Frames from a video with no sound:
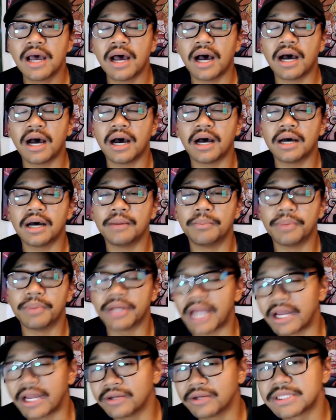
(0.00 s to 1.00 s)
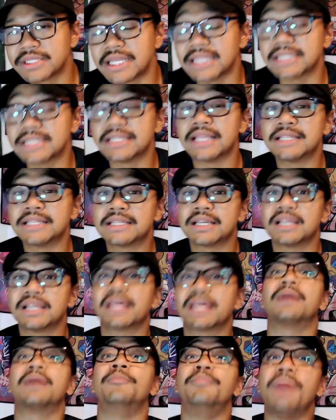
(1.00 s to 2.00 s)
Um, but I don't say it's necessarily
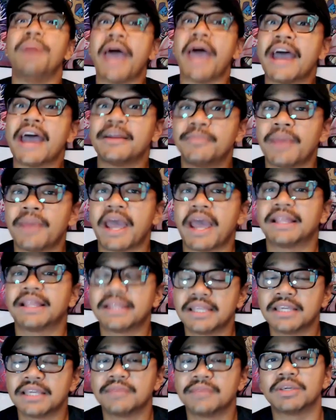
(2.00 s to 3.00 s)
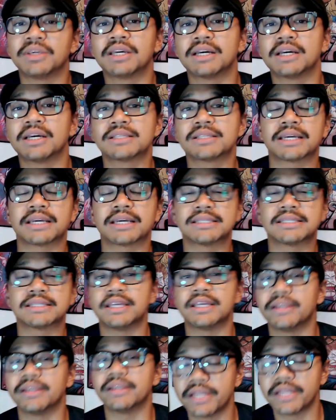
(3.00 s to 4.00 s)
like a bad, bad thing, because like I
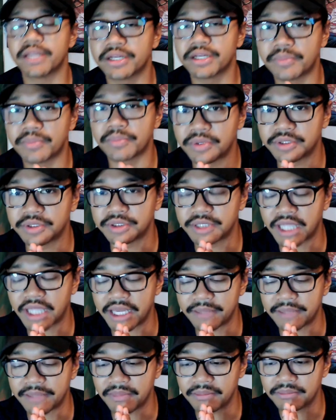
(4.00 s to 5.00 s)
said, they're here to put like